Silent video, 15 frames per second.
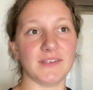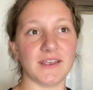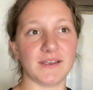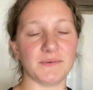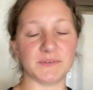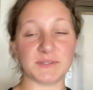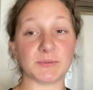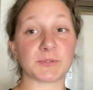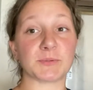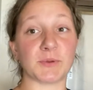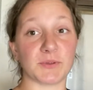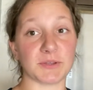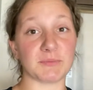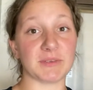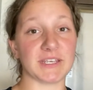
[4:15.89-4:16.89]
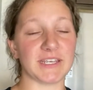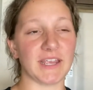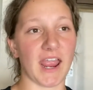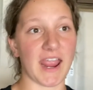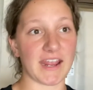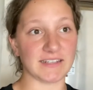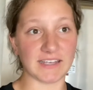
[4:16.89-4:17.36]
It was supposed to only be
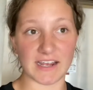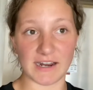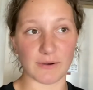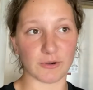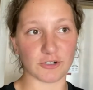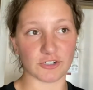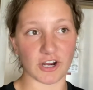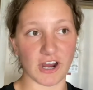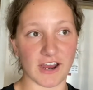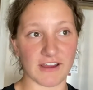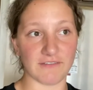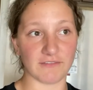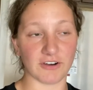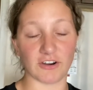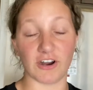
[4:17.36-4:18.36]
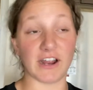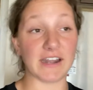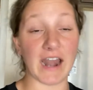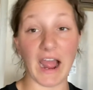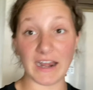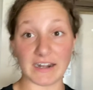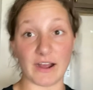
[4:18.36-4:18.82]
a 10 hour drive or a
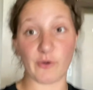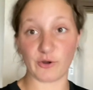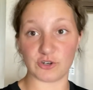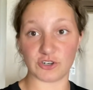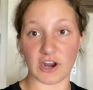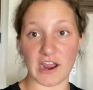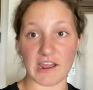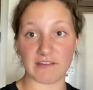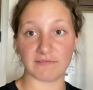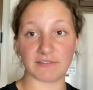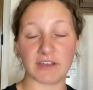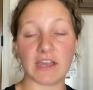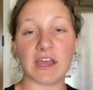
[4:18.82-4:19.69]
nine hour drive.